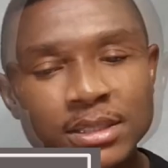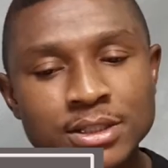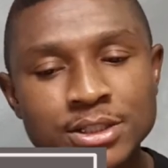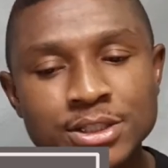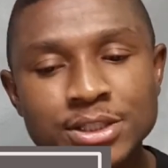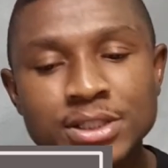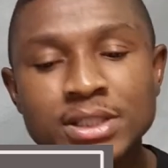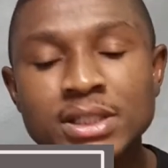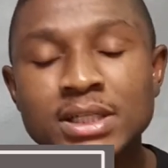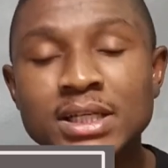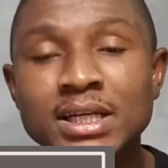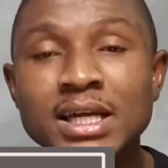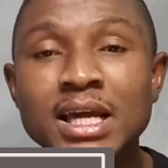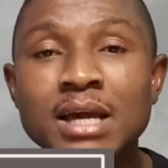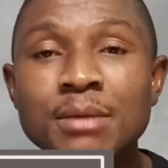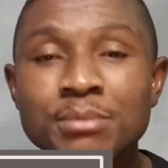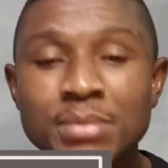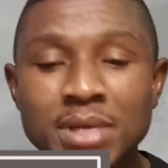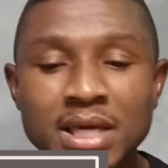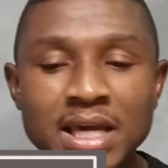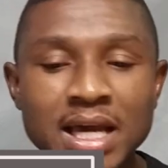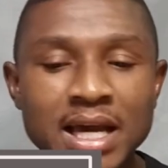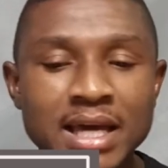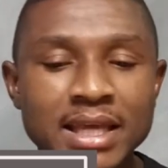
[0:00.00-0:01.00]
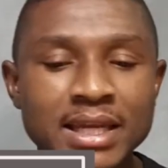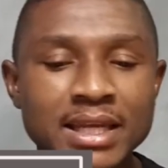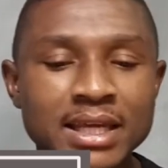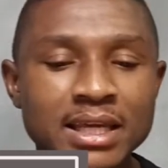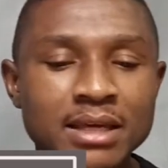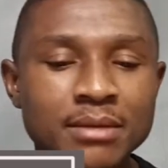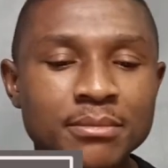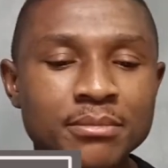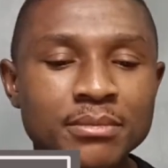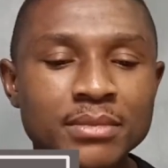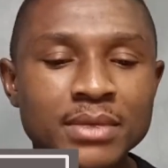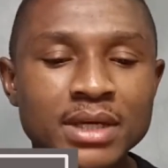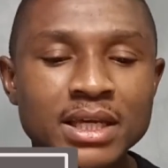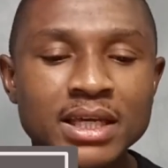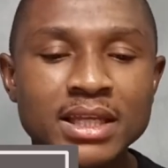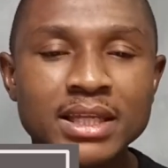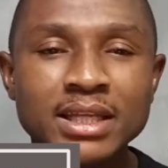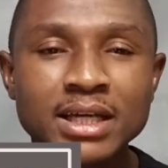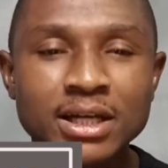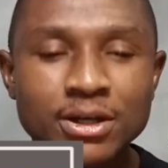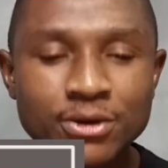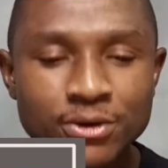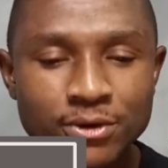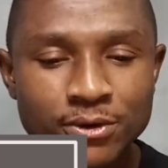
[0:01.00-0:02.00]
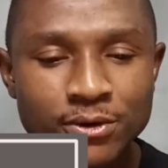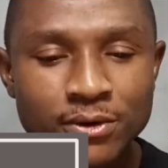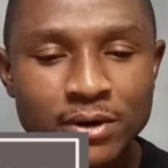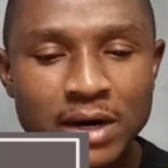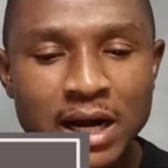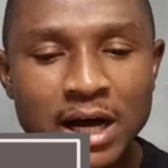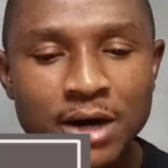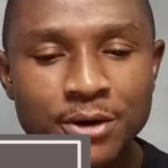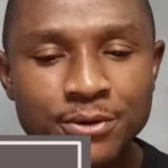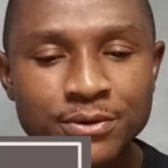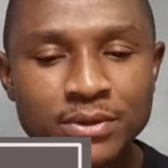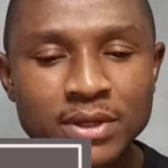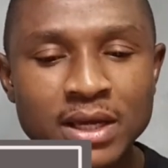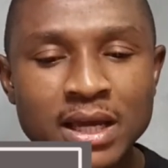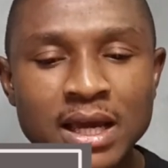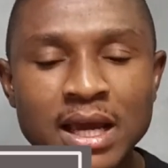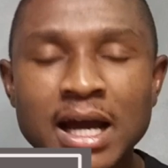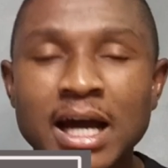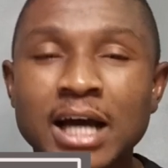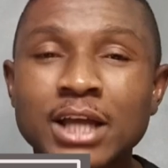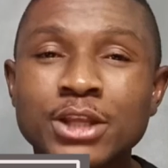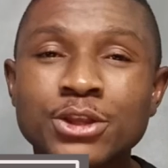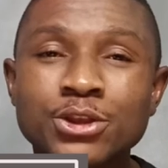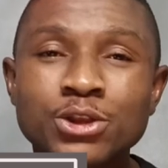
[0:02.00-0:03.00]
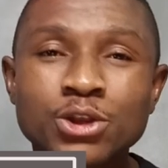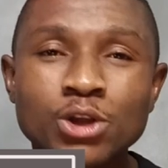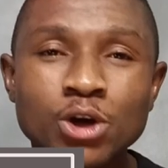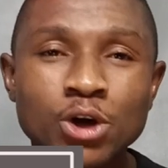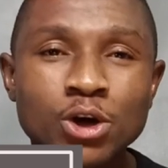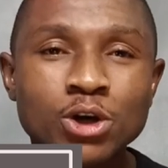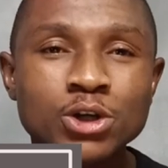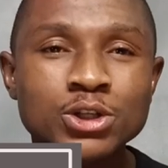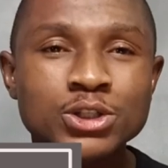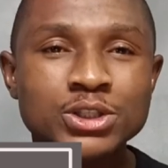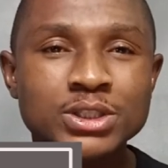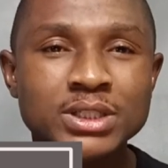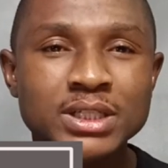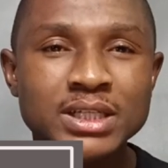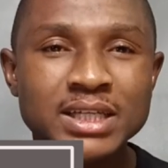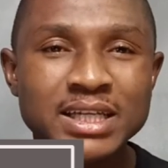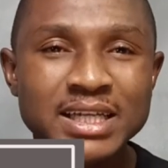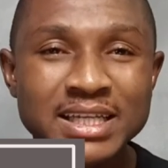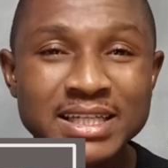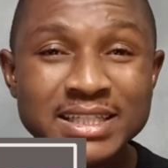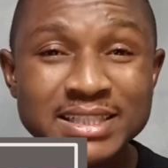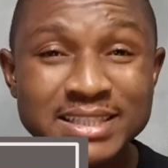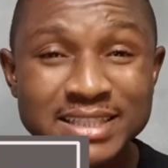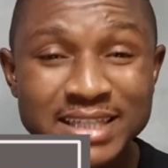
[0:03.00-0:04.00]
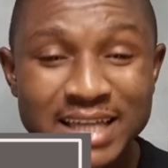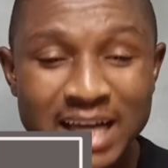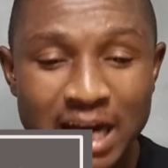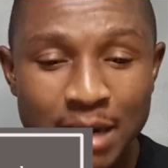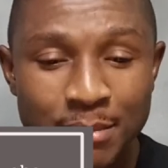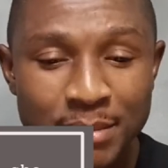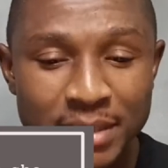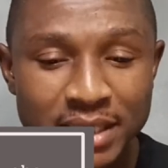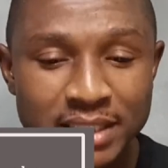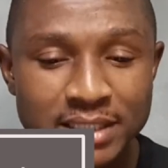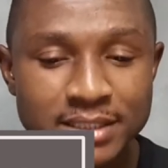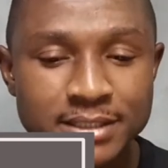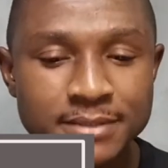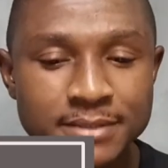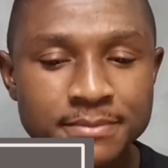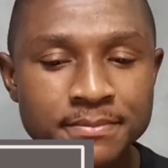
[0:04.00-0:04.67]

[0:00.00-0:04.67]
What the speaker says: She came behind him in the crowd and touched his garment.